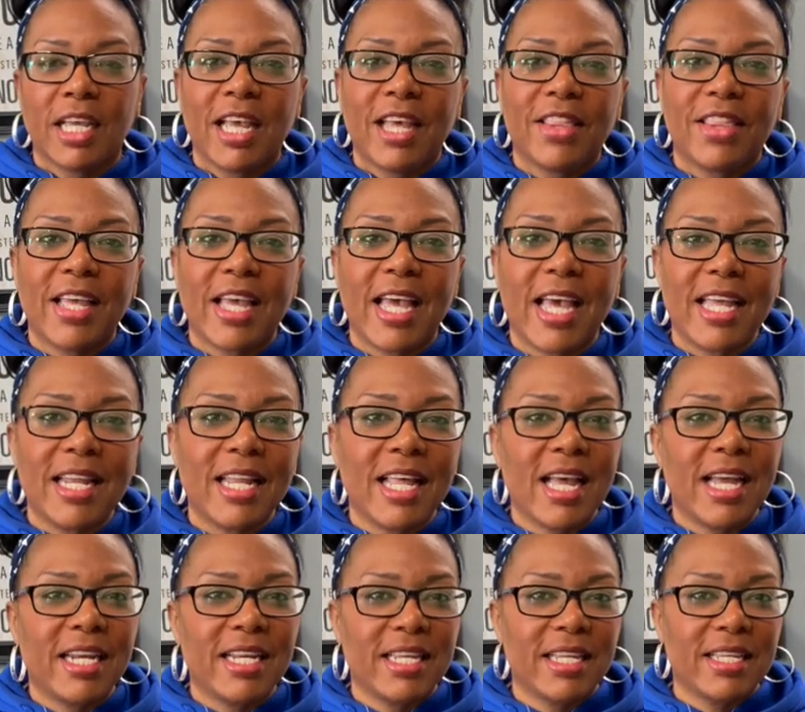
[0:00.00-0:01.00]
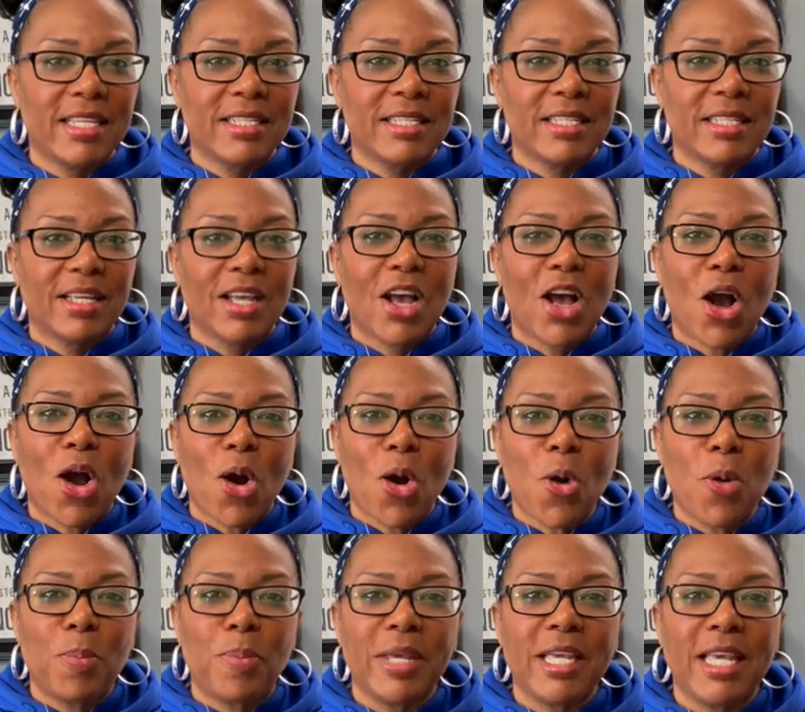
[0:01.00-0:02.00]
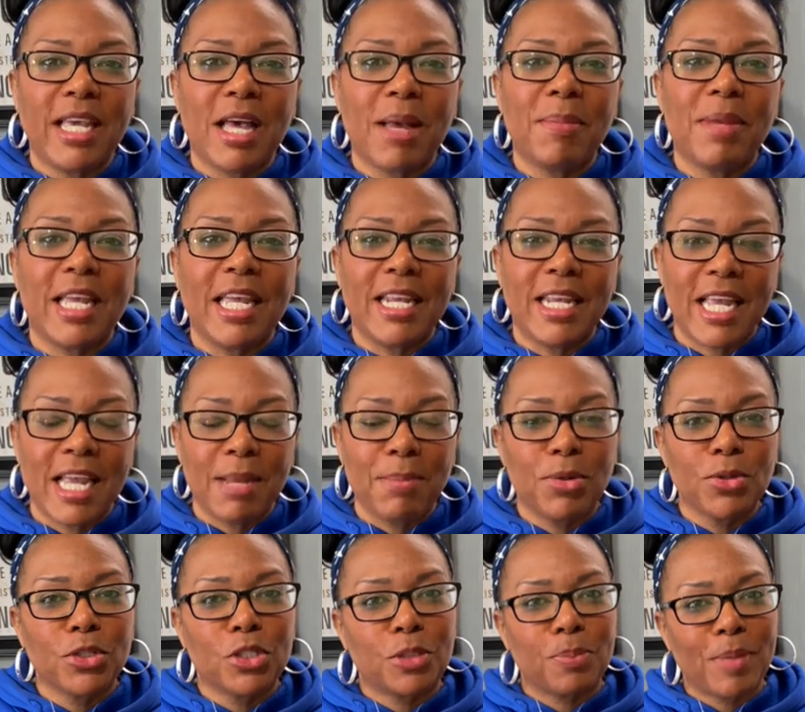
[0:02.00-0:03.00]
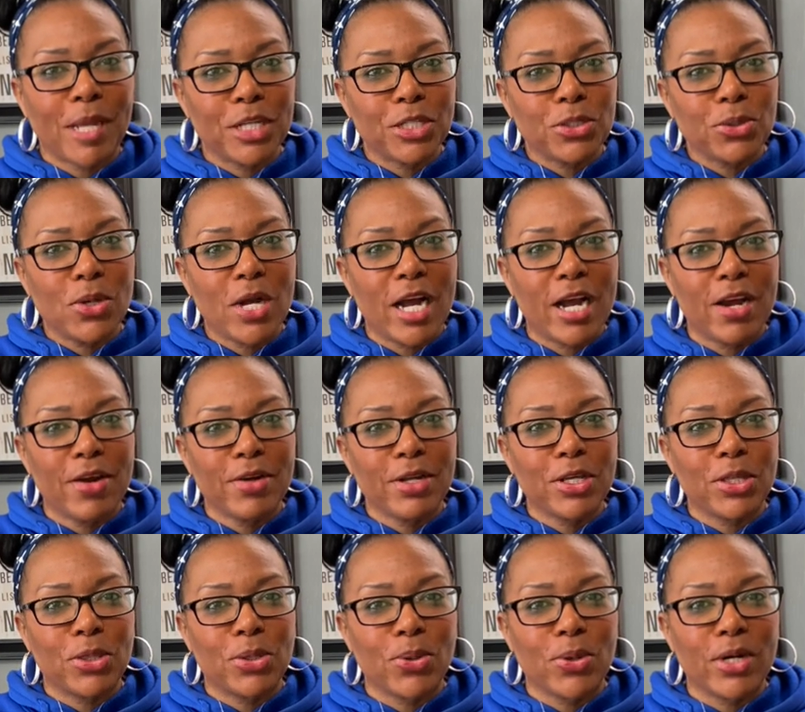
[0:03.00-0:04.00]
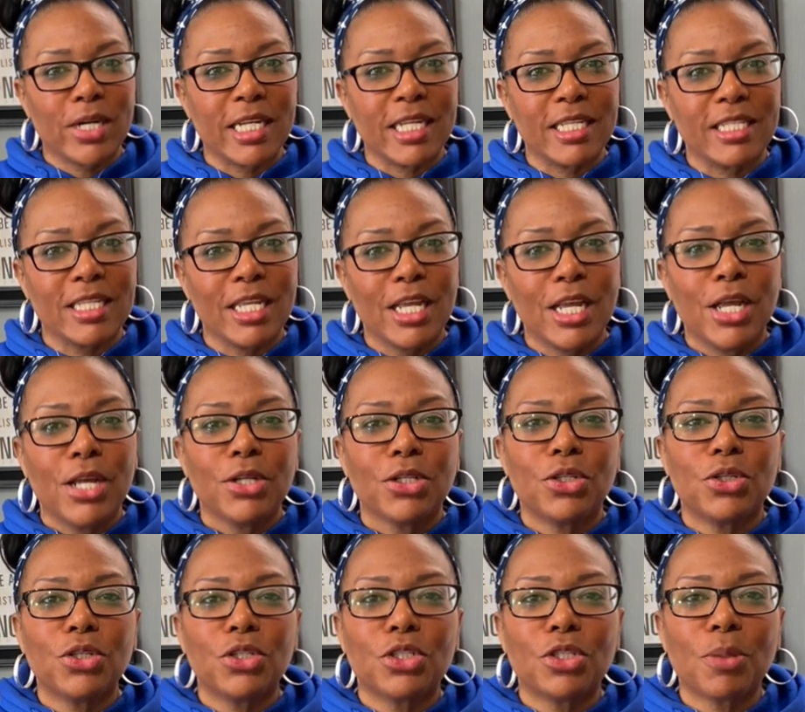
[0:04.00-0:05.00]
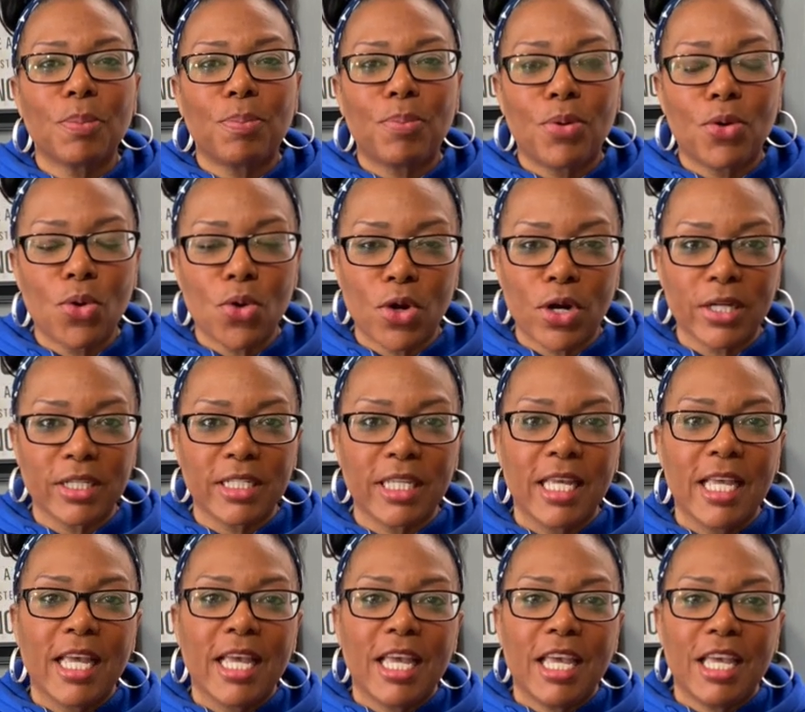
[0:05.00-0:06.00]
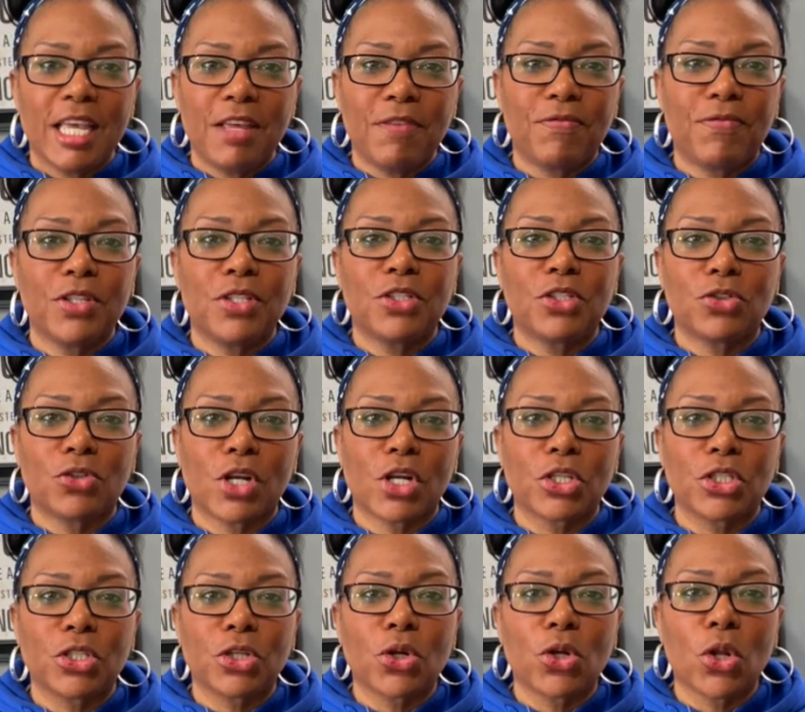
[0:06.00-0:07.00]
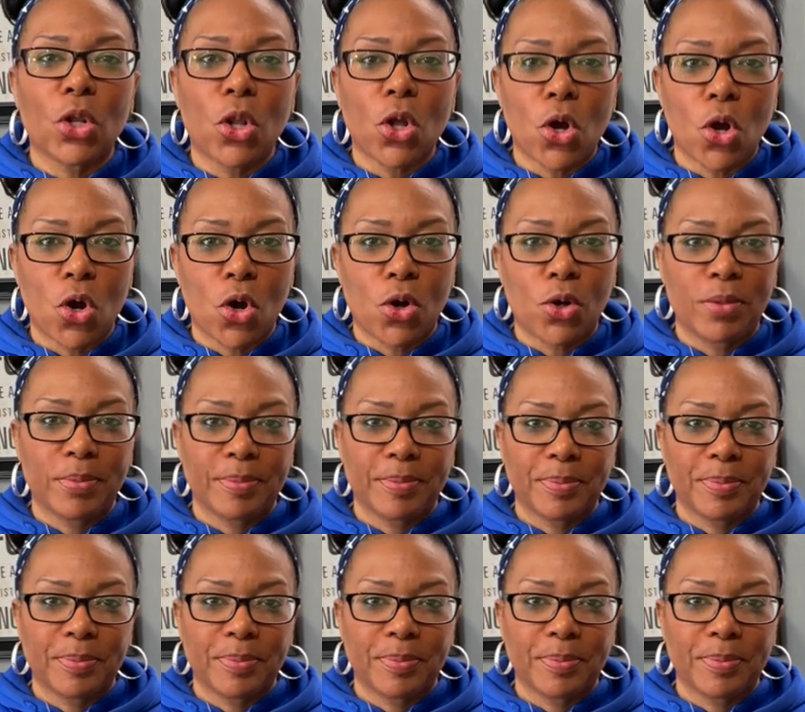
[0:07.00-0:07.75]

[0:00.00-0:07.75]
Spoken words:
The headline is, OPM enables special hiring authorities to support infrastructure law.